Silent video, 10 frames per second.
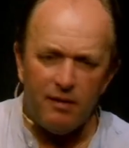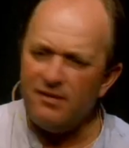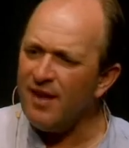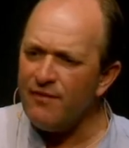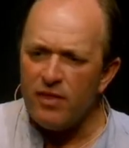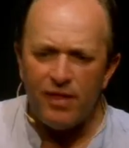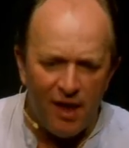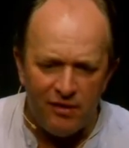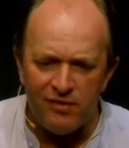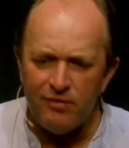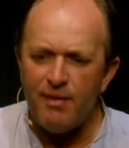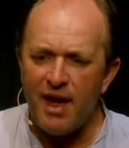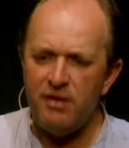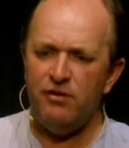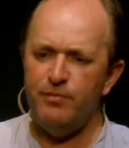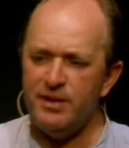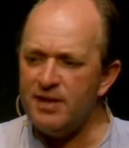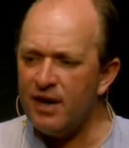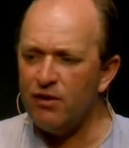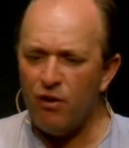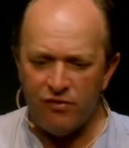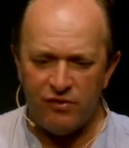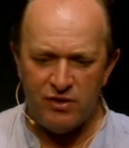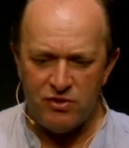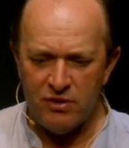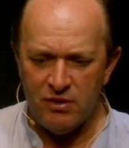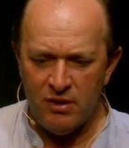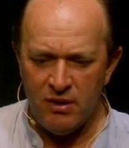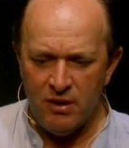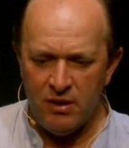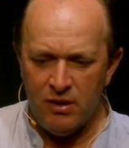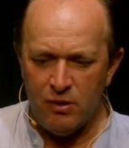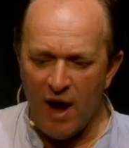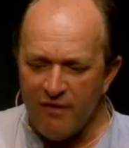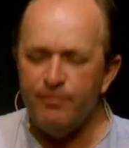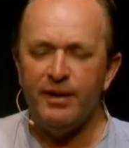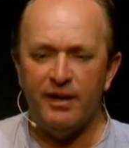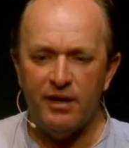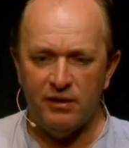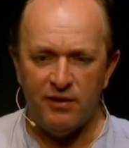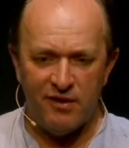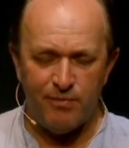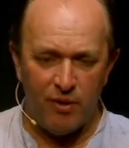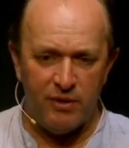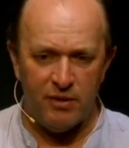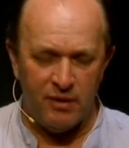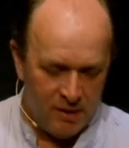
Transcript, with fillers: 7,000 men who've been taken hostage who haven't been killed at this point.